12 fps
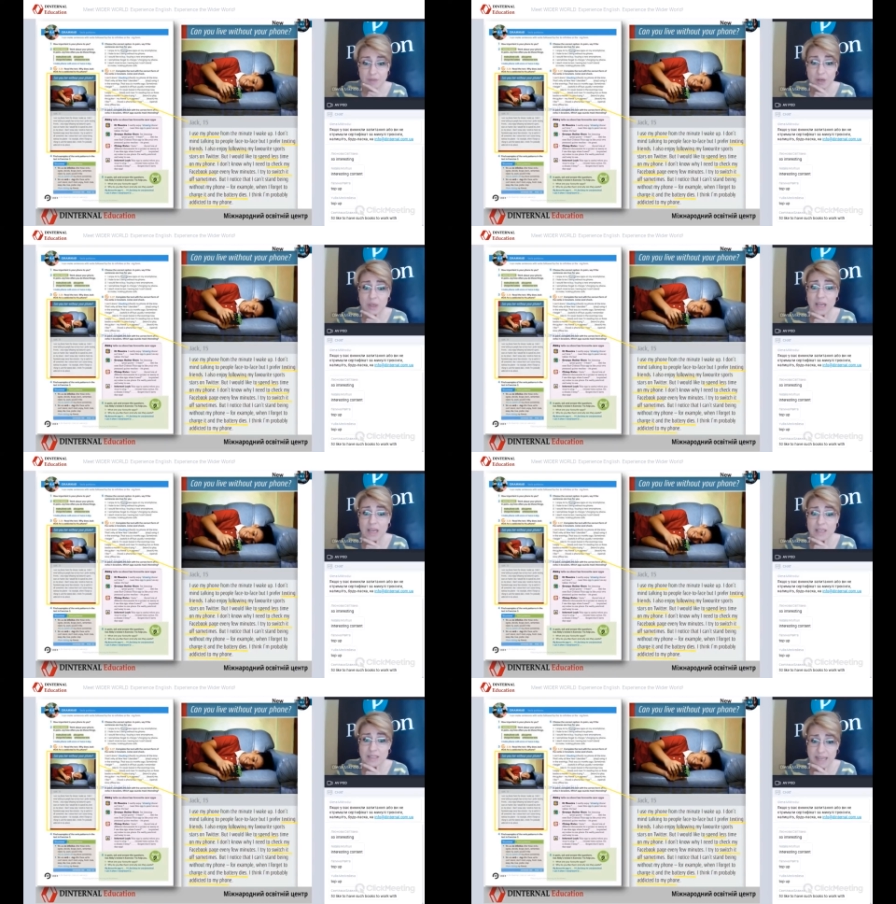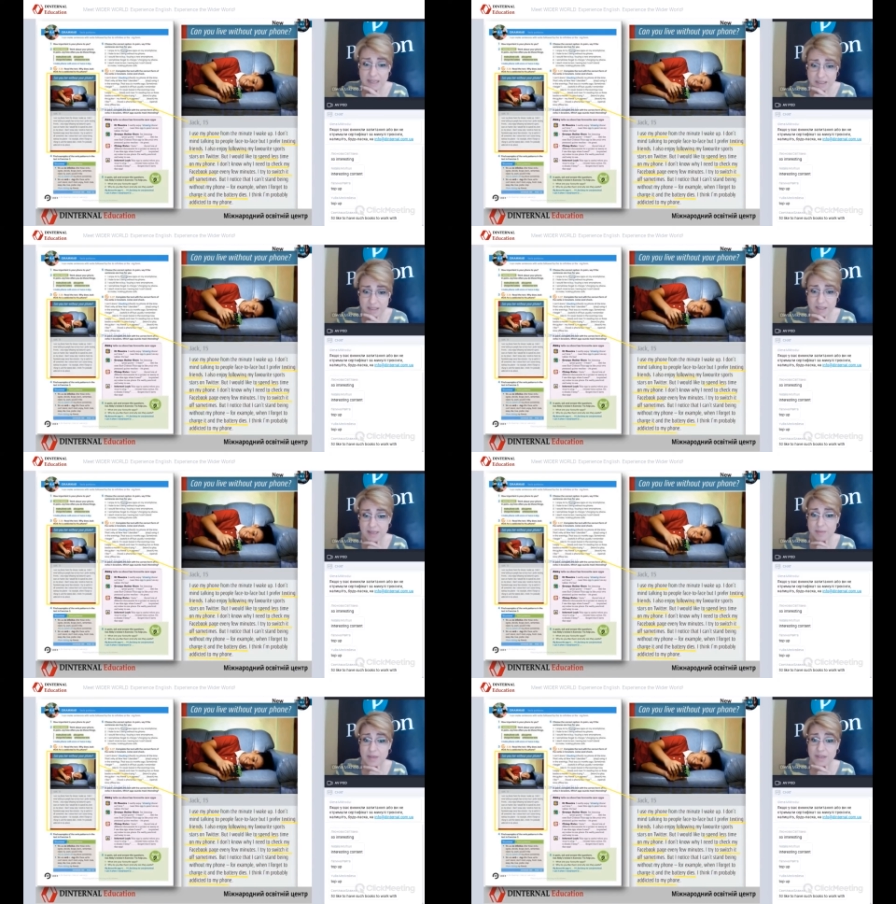Okay, text
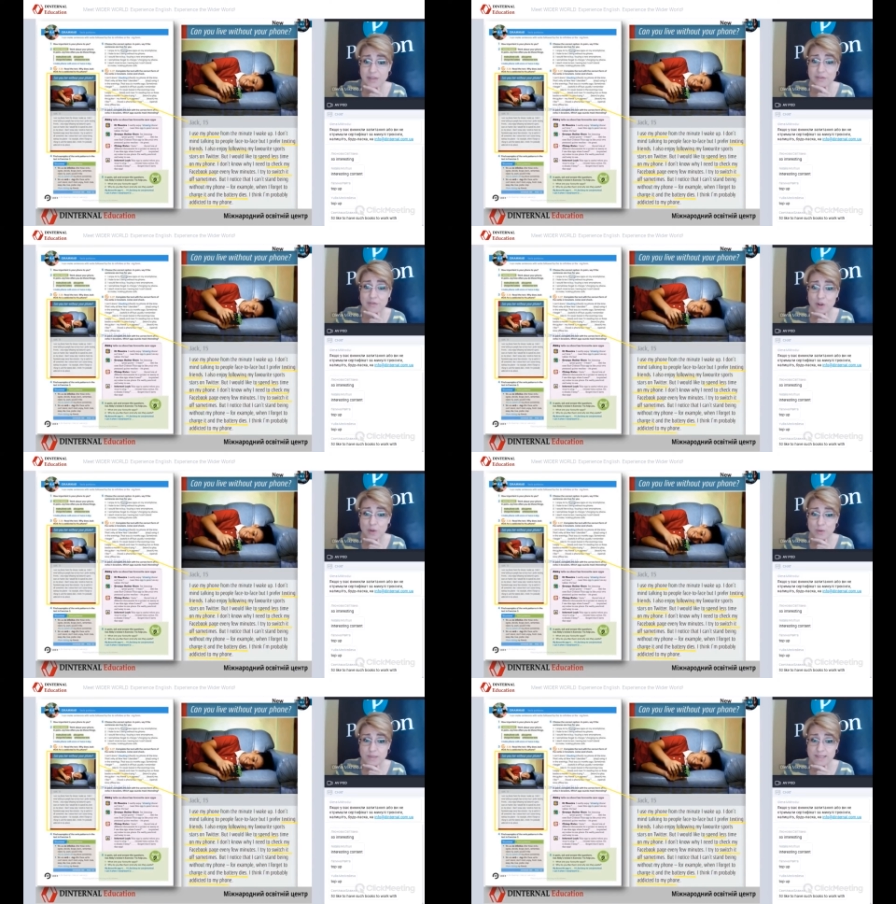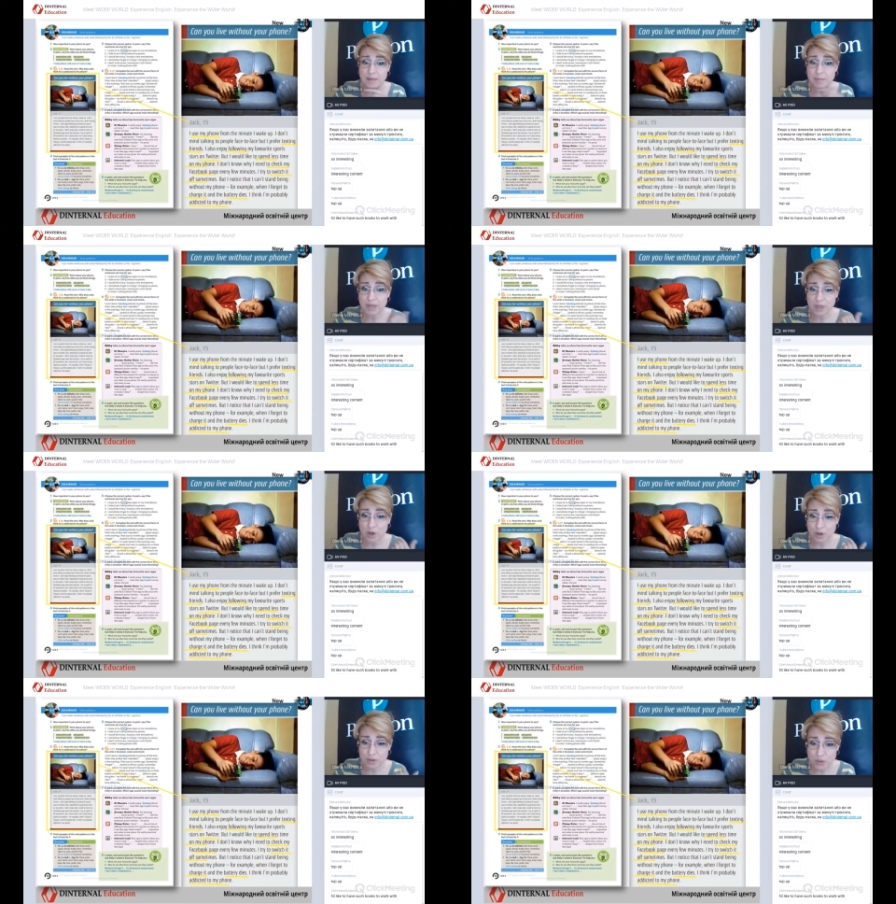somebody, follow
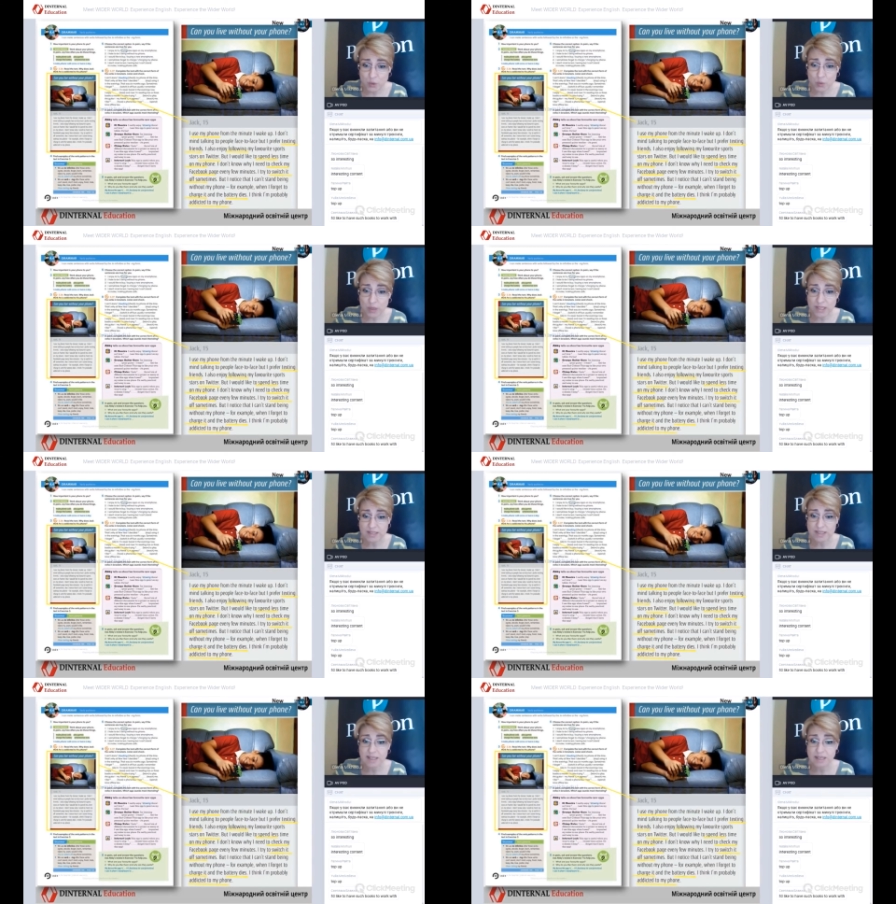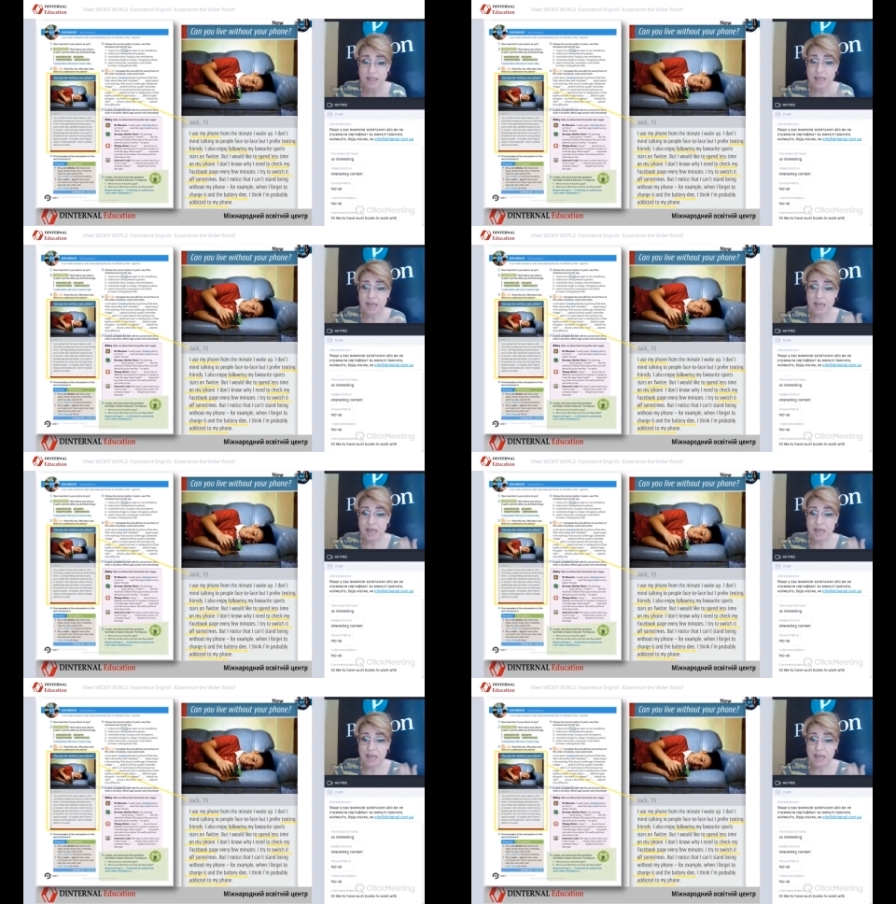somebody on Twitter,